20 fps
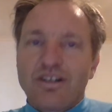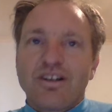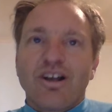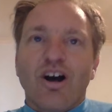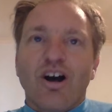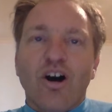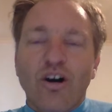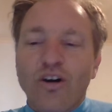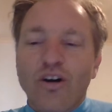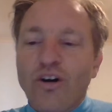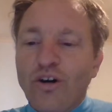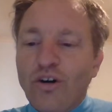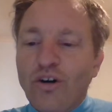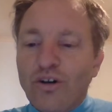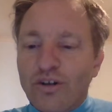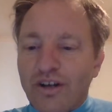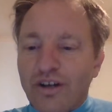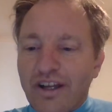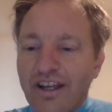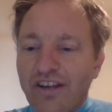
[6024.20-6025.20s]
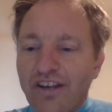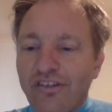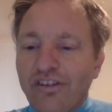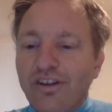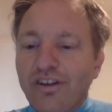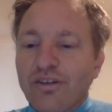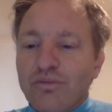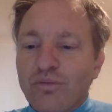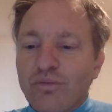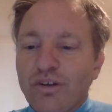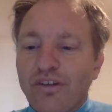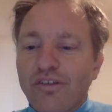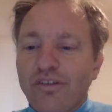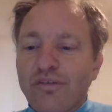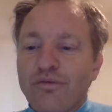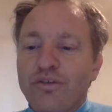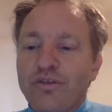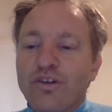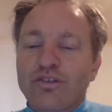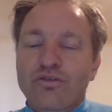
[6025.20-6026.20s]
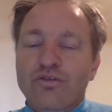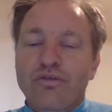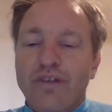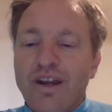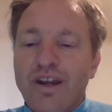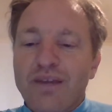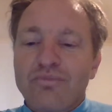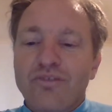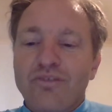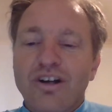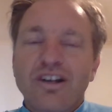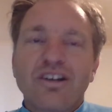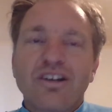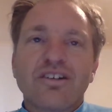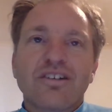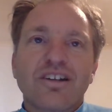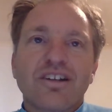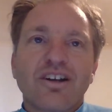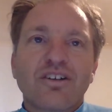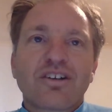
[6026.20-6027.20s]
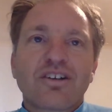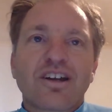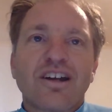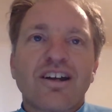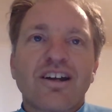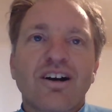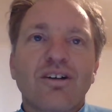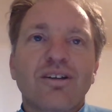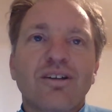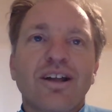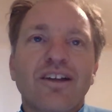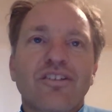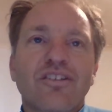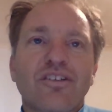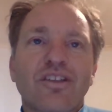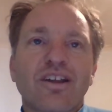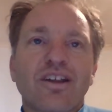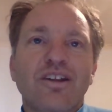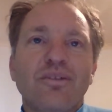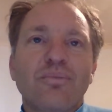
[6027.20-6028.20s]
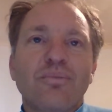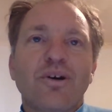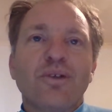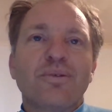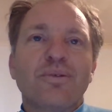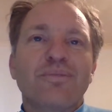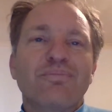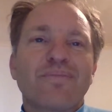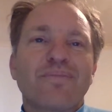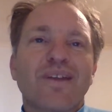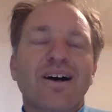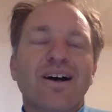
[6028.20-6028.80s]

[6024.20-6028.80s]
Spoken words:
Oh, excellent. What is the future of ham radio? Okay, I'll answer that in a moment.